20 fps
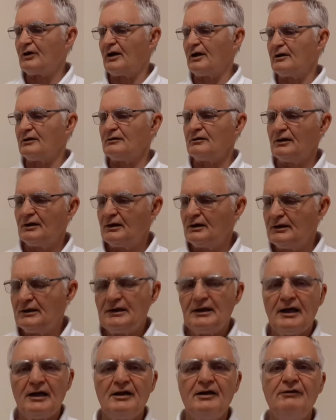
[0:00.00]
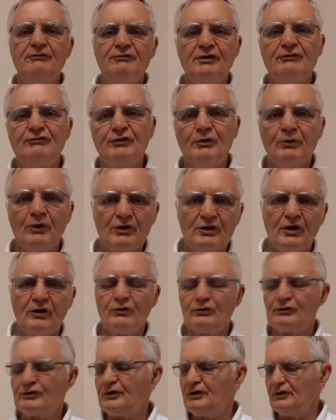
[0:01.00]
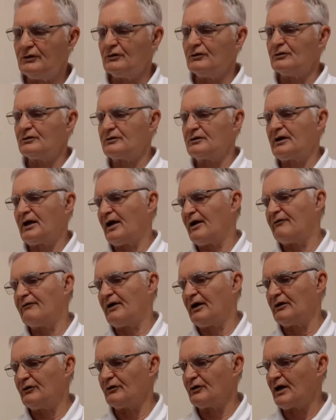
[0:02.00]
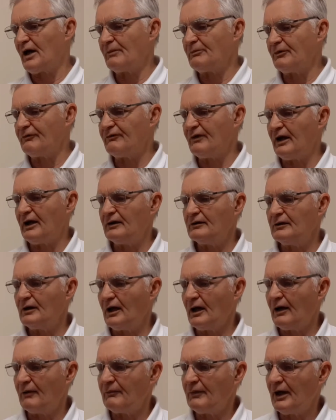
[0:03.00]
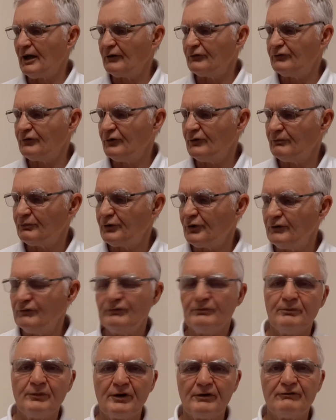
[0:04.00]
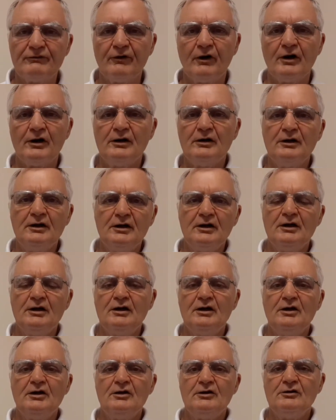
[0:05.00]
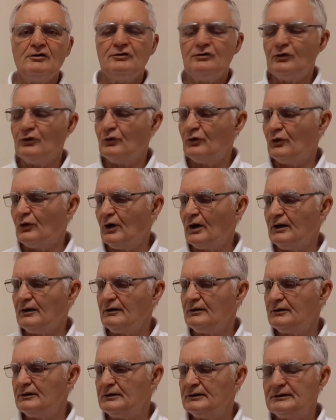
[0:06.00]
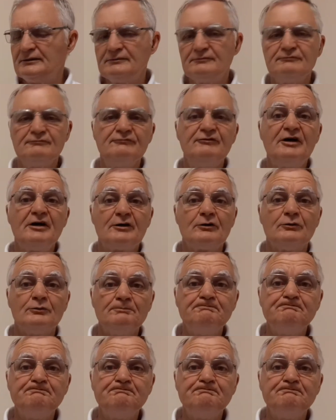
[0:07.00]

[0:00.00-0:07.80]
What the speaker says: And even if you want to alter your caravan or camper van, how to improve and modify your vehicle.